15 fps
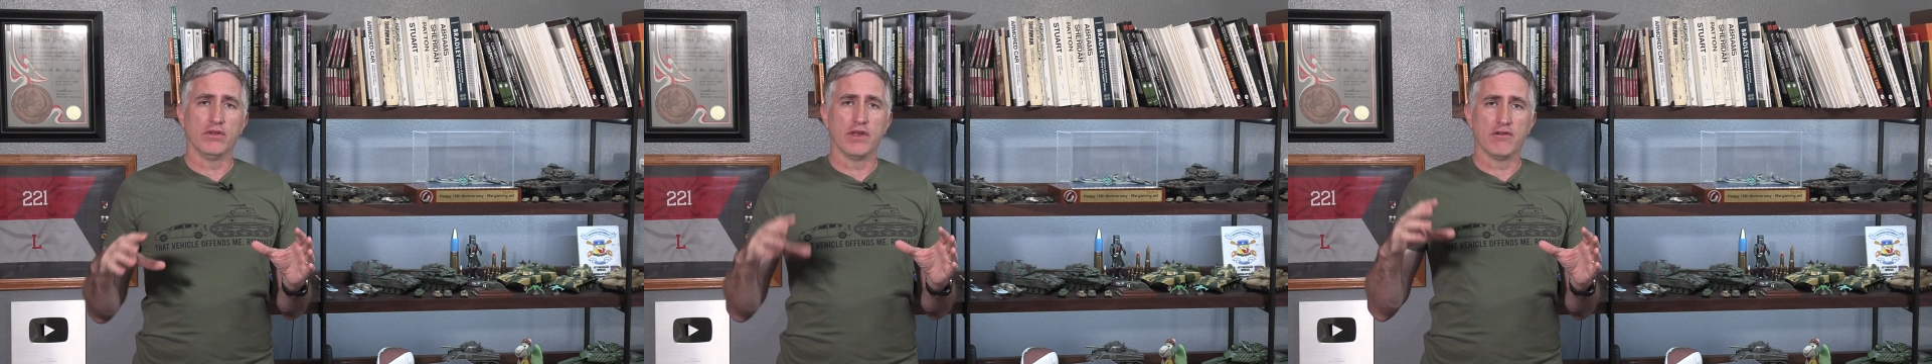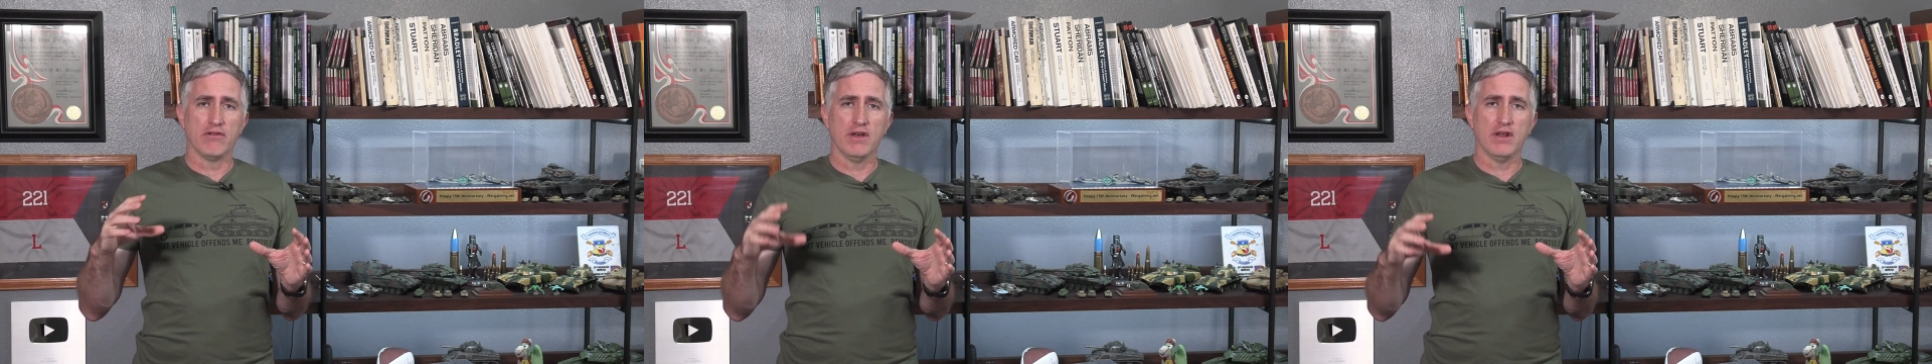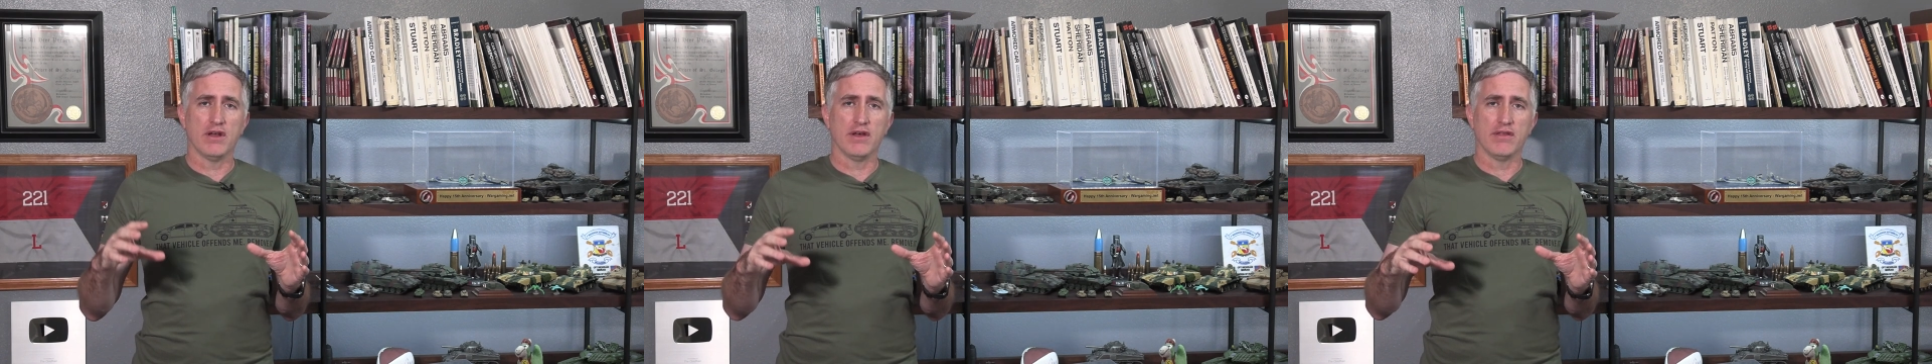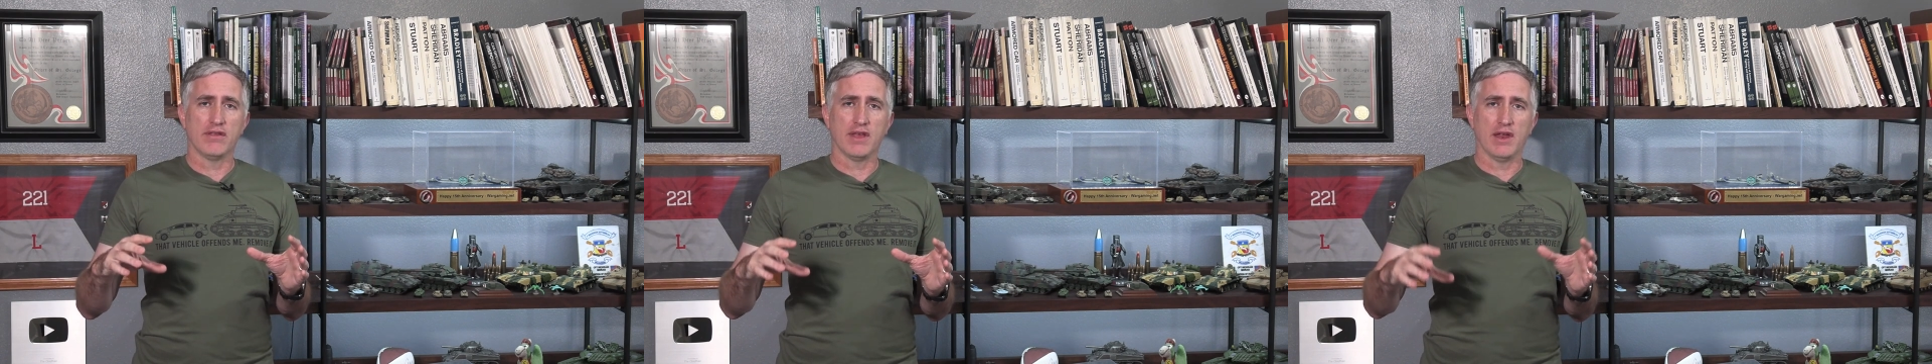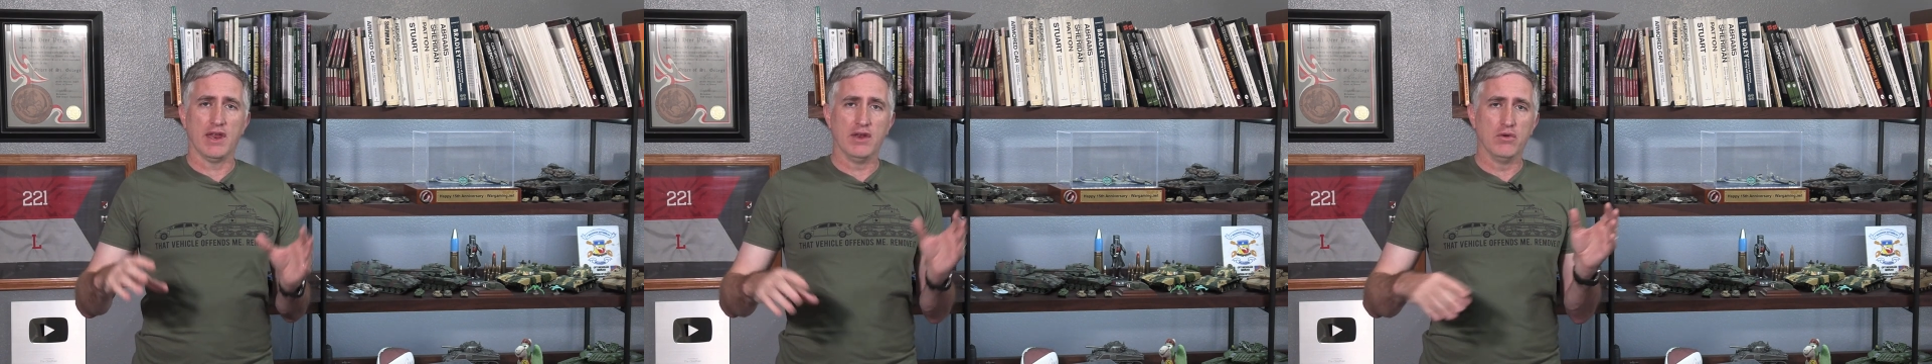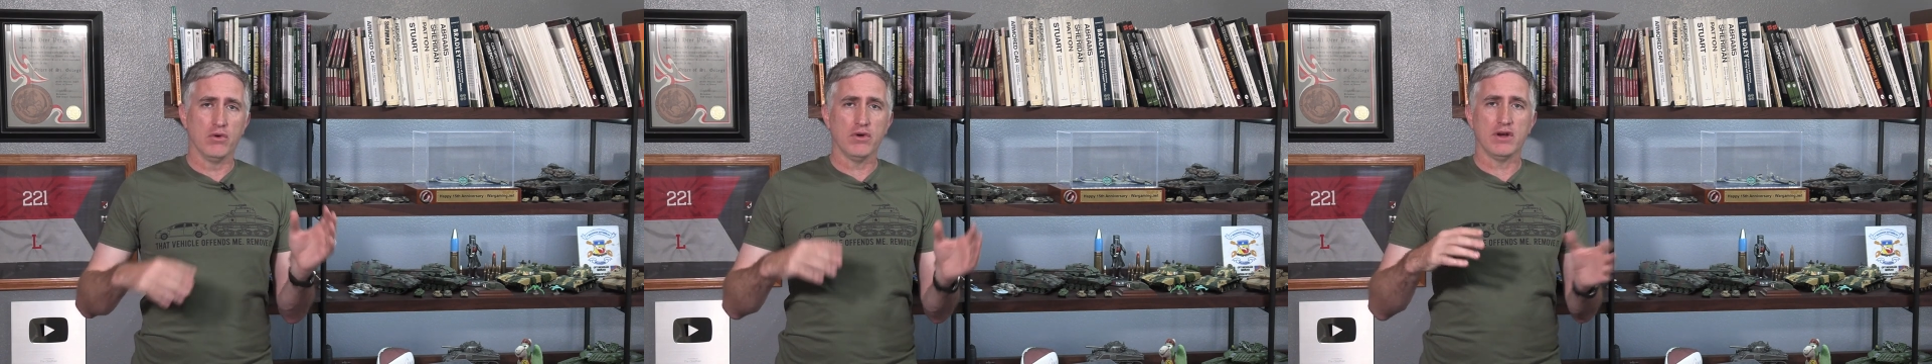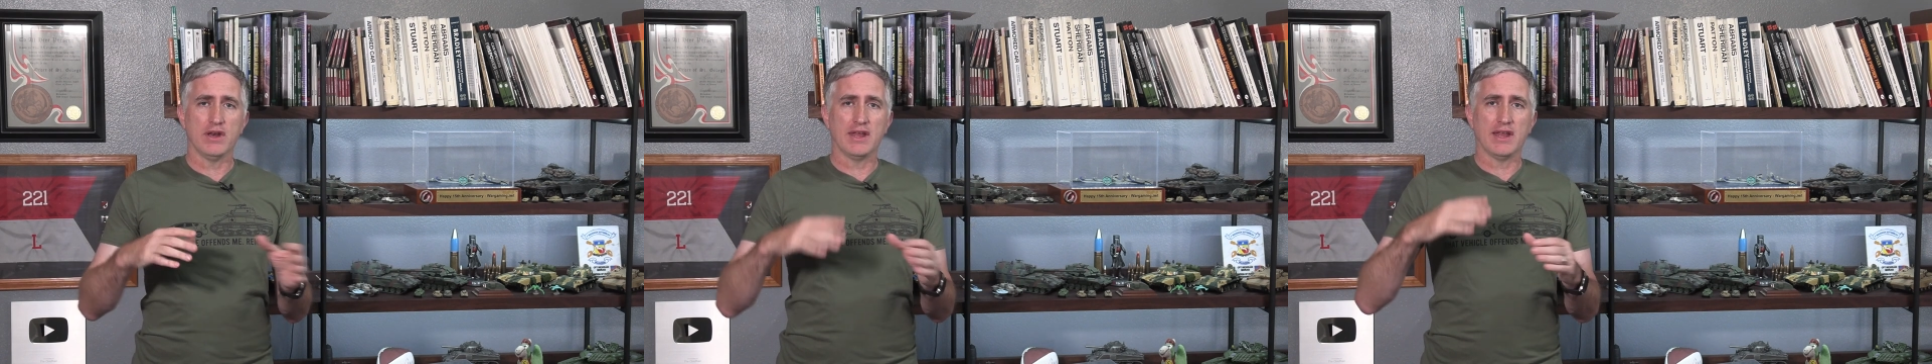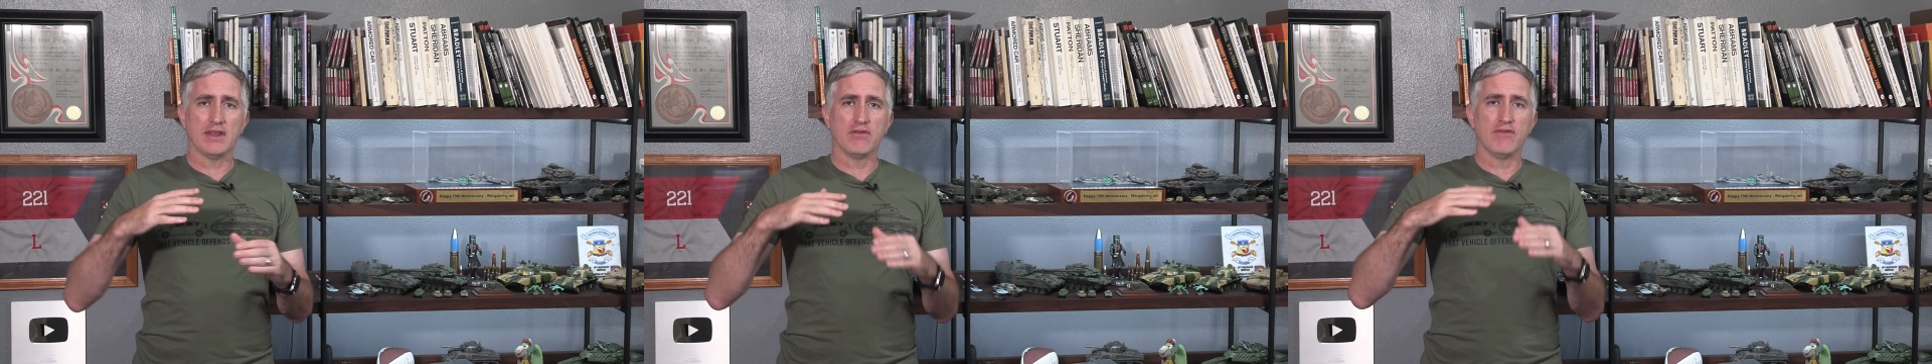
they realized that in order to get